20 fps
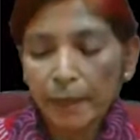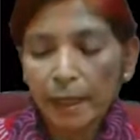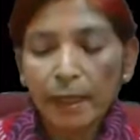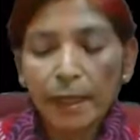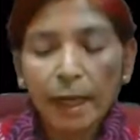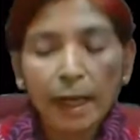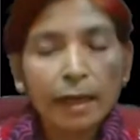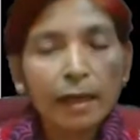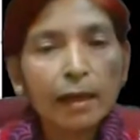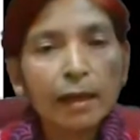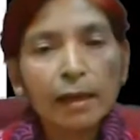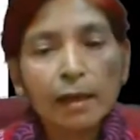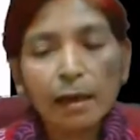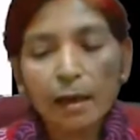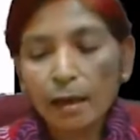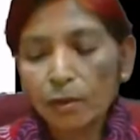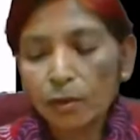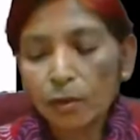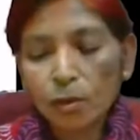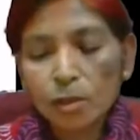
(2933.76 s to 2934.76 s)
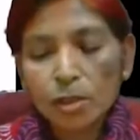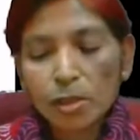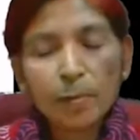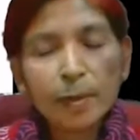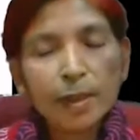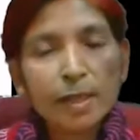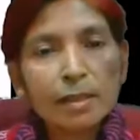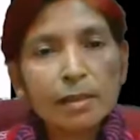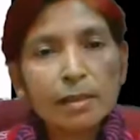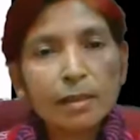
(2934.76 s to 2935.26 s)
Lender are those
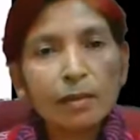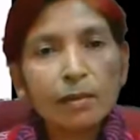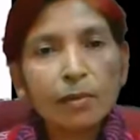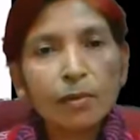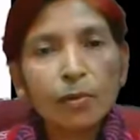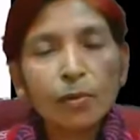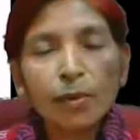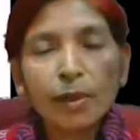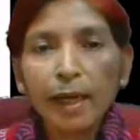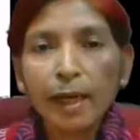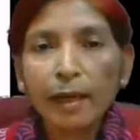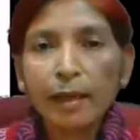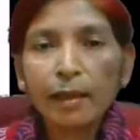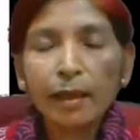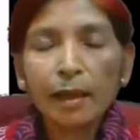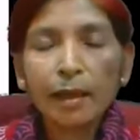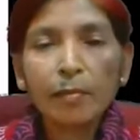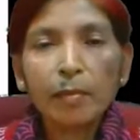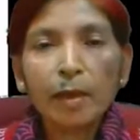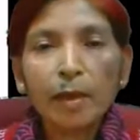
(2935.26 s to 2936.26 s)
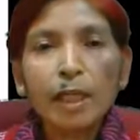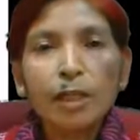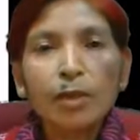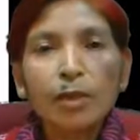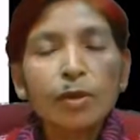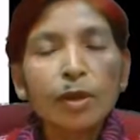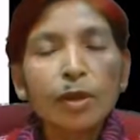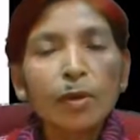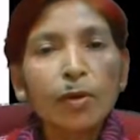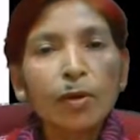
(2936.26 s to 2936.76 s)
person who lend their money to
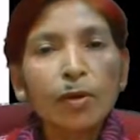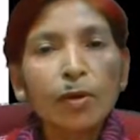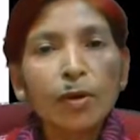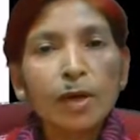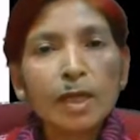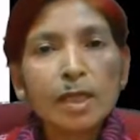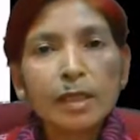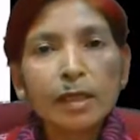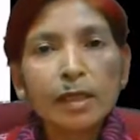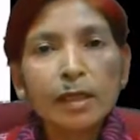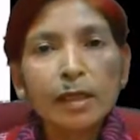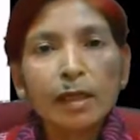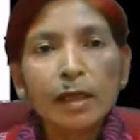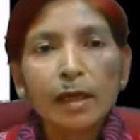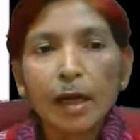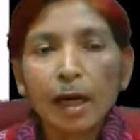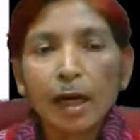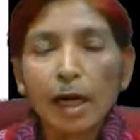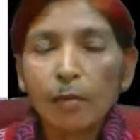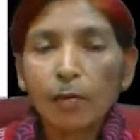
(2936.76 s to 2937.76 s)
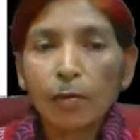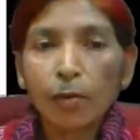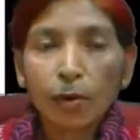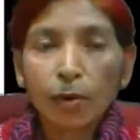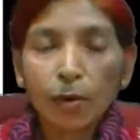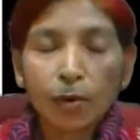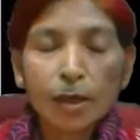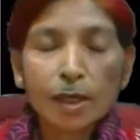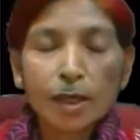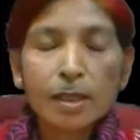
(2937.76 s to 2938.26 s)
the borrowers and
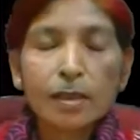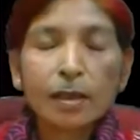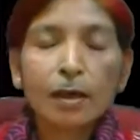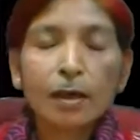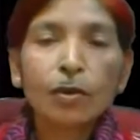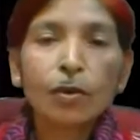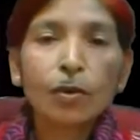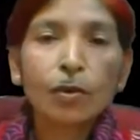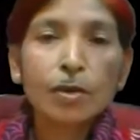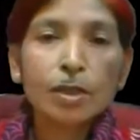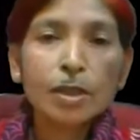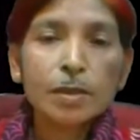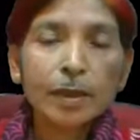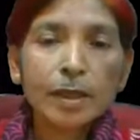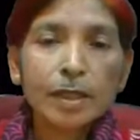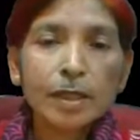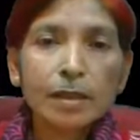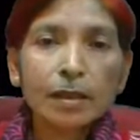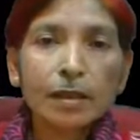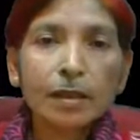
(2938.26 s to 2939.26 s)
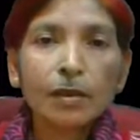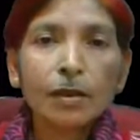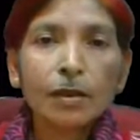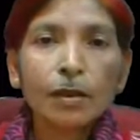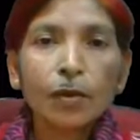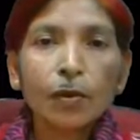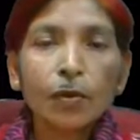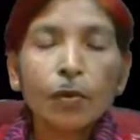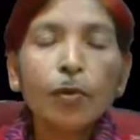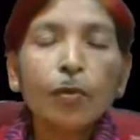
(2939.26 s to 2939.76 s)
borrowers are those person
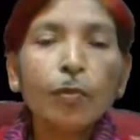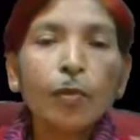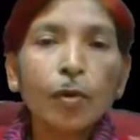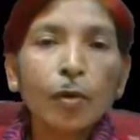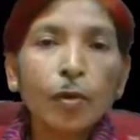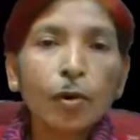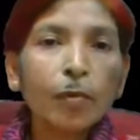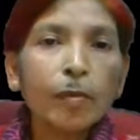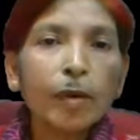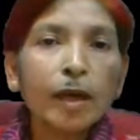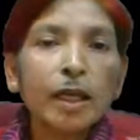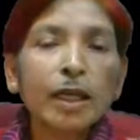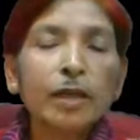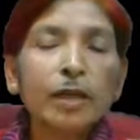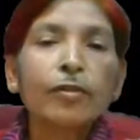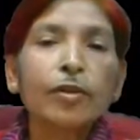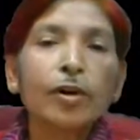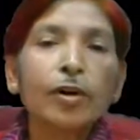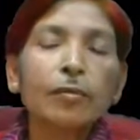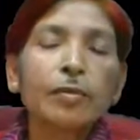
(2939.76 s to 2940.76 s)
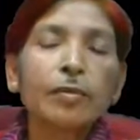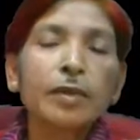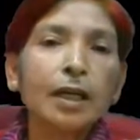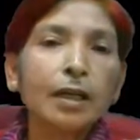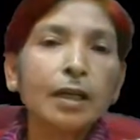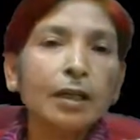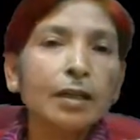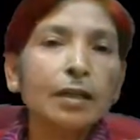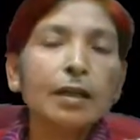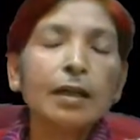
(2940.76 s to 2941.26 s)
who borrow money from
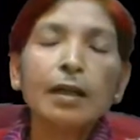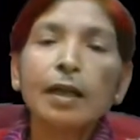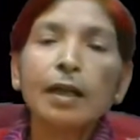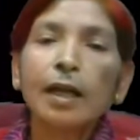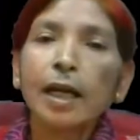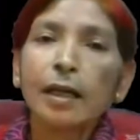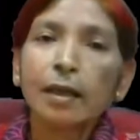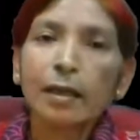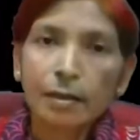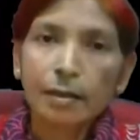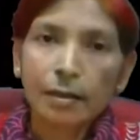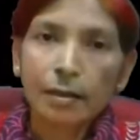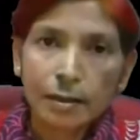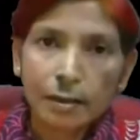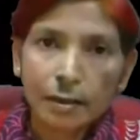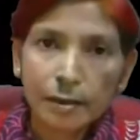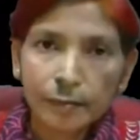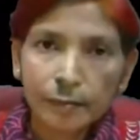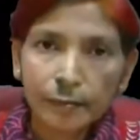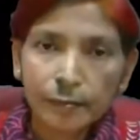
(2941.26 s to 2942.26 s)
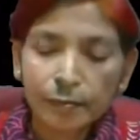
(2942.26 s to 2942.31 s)
the lenders.